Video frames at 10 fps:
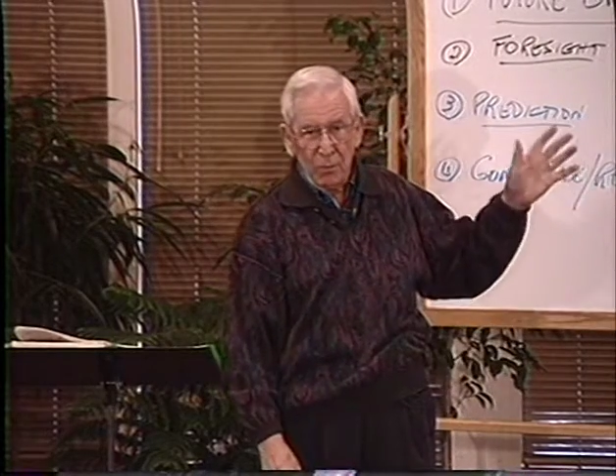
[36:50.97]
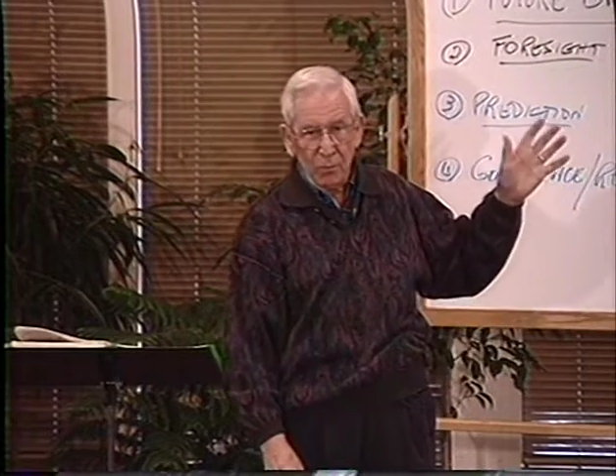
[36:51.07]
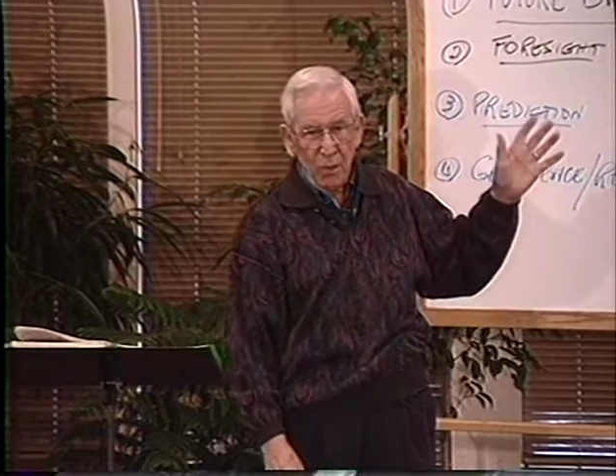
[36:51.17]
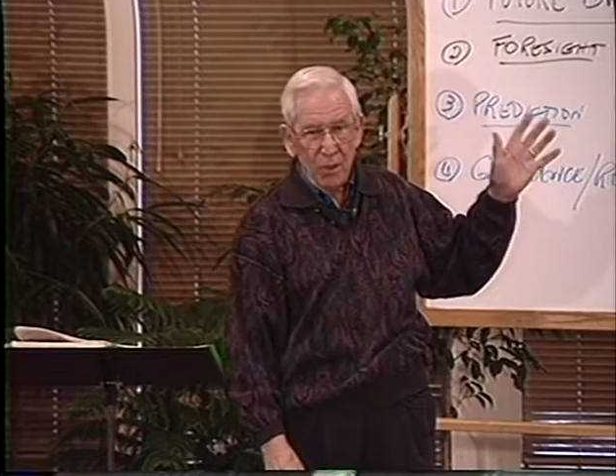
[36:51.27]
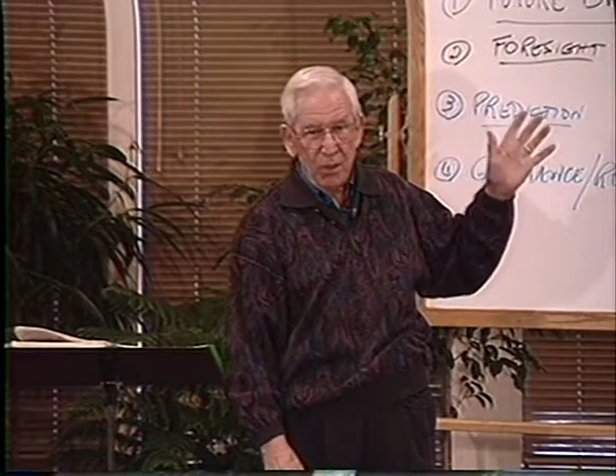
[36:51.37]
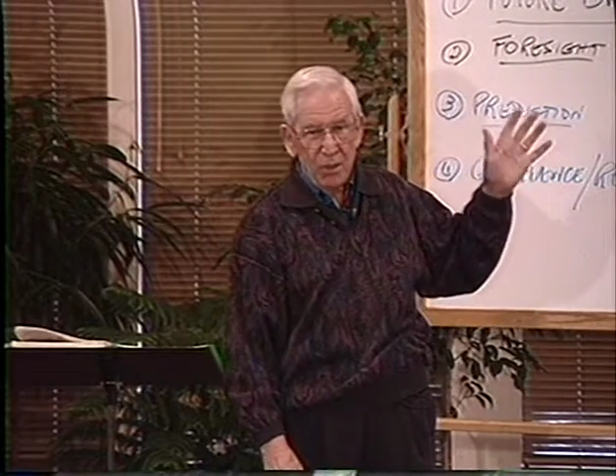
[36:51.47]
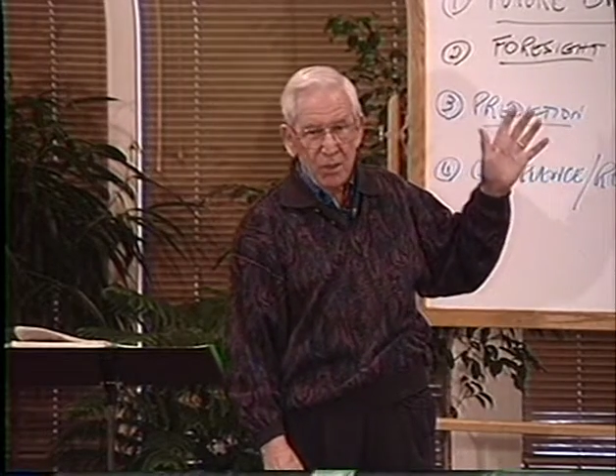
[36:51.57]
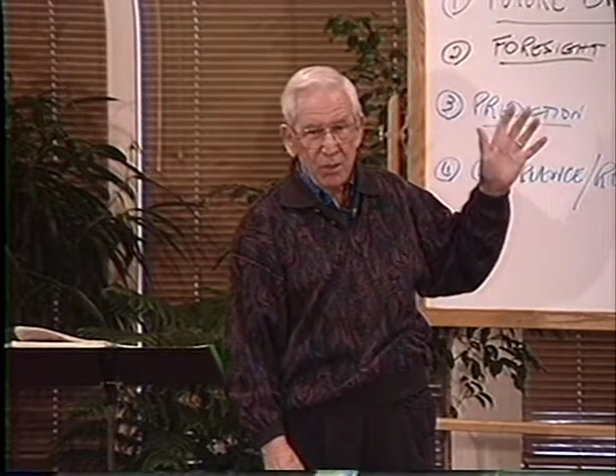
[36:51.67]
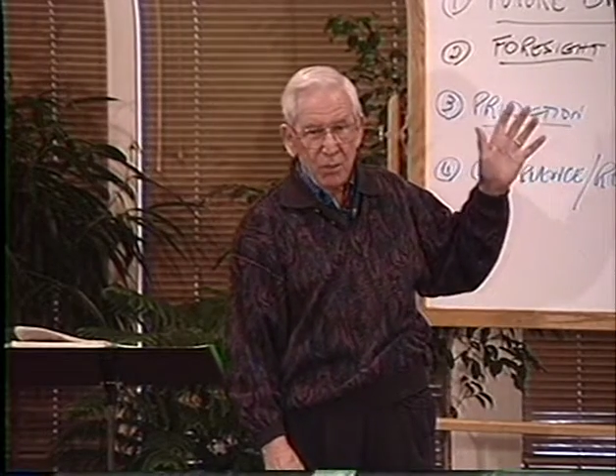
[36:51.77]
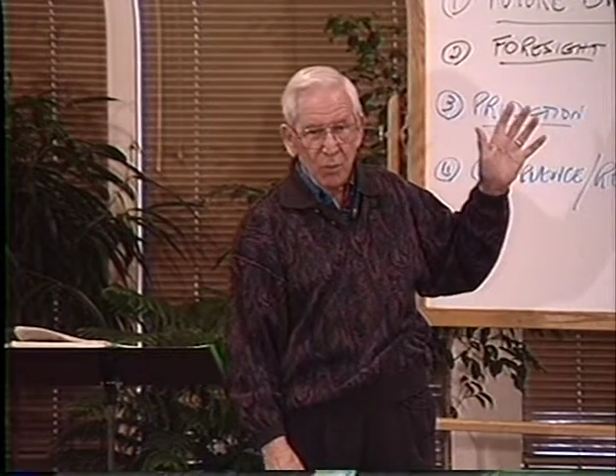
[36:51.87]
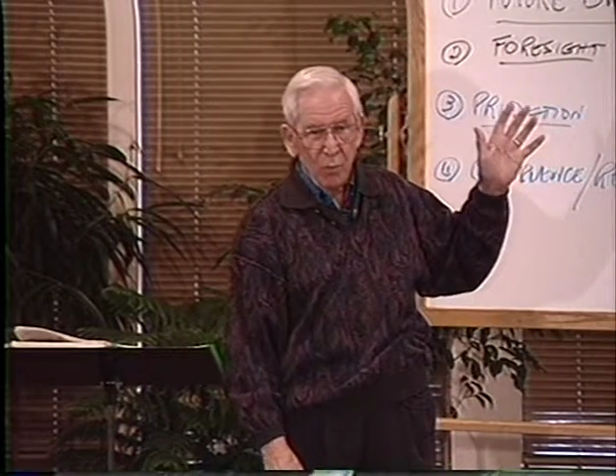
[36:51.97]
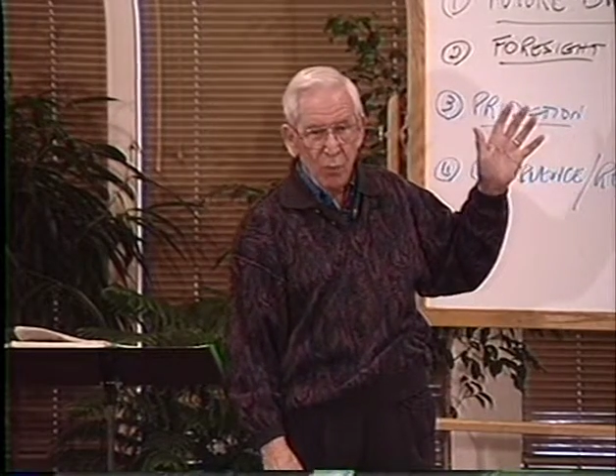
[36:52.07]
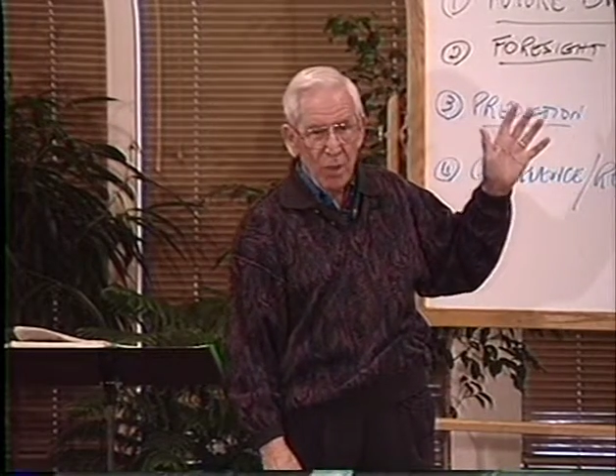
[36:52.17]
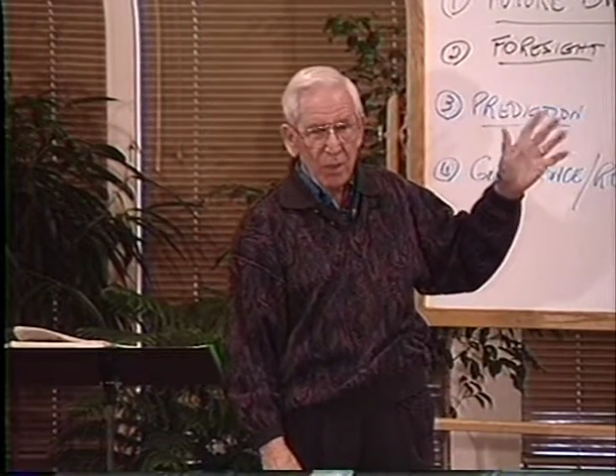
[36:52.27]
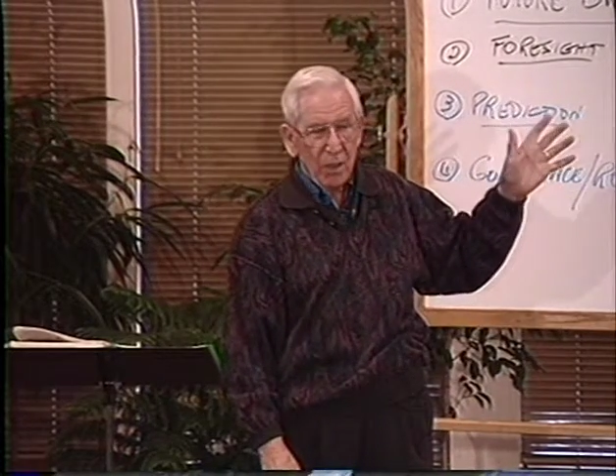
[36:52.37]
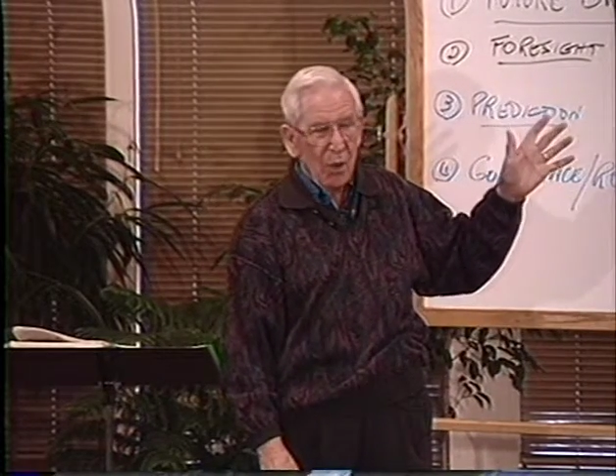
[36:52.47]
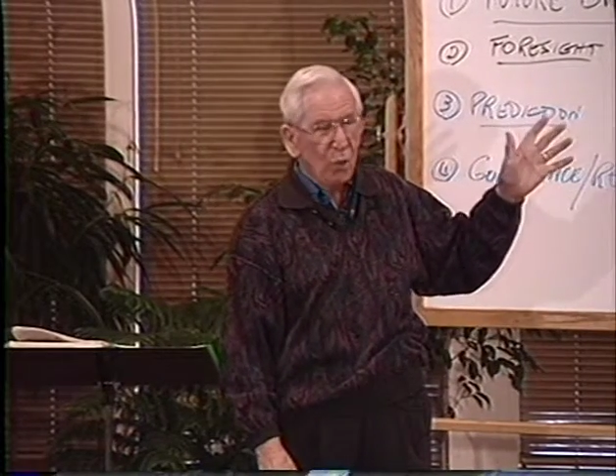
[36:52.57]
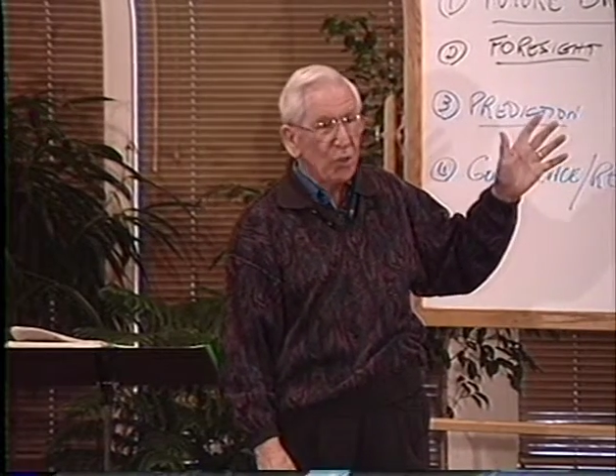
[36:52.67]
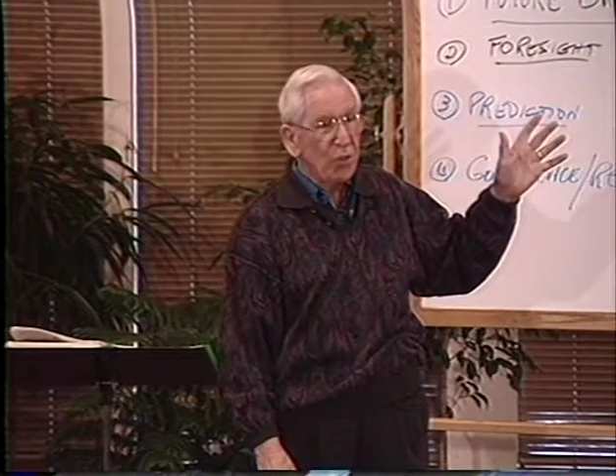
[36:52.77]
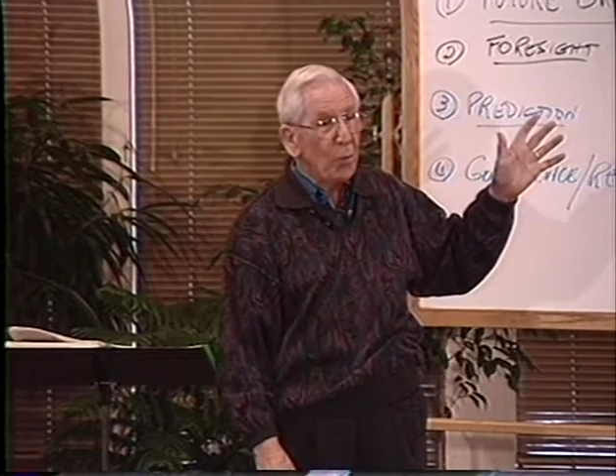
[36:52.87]
not only as to what the goal
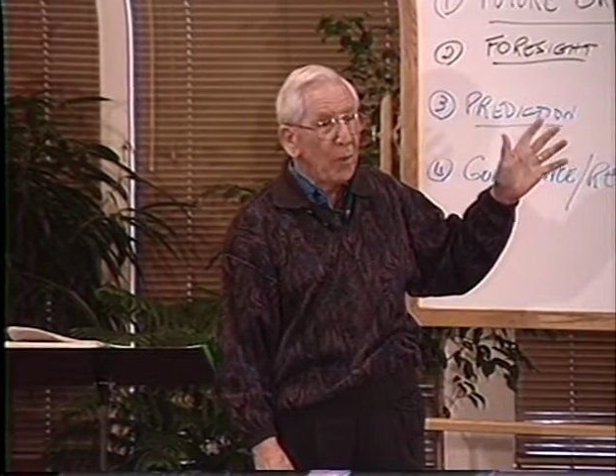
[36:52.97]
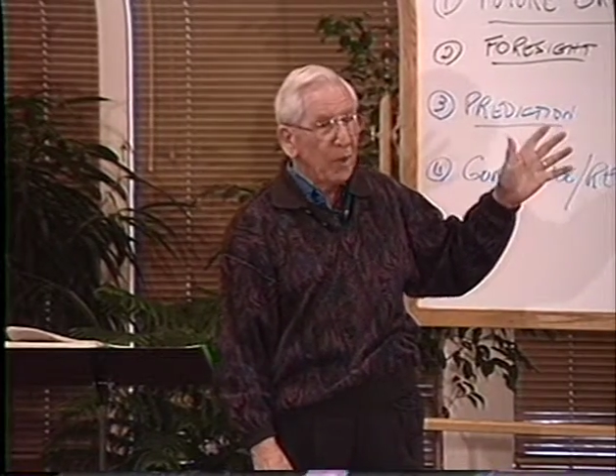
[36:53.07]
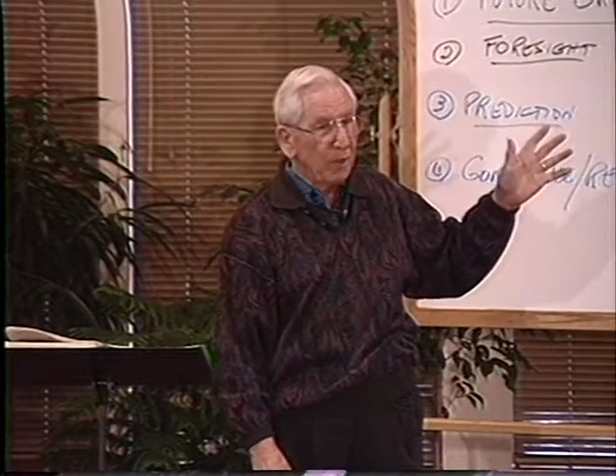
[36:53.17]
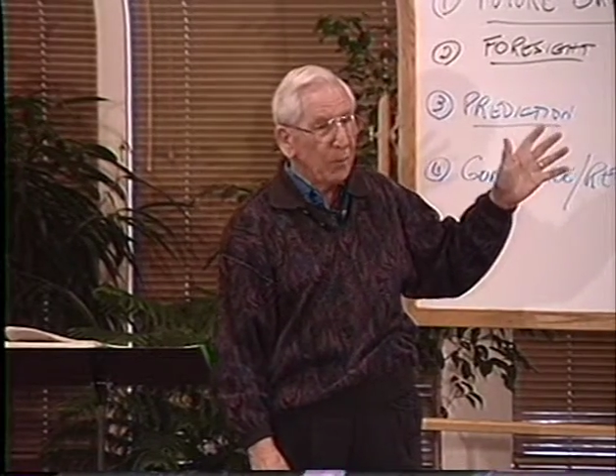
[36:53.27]
ought to be,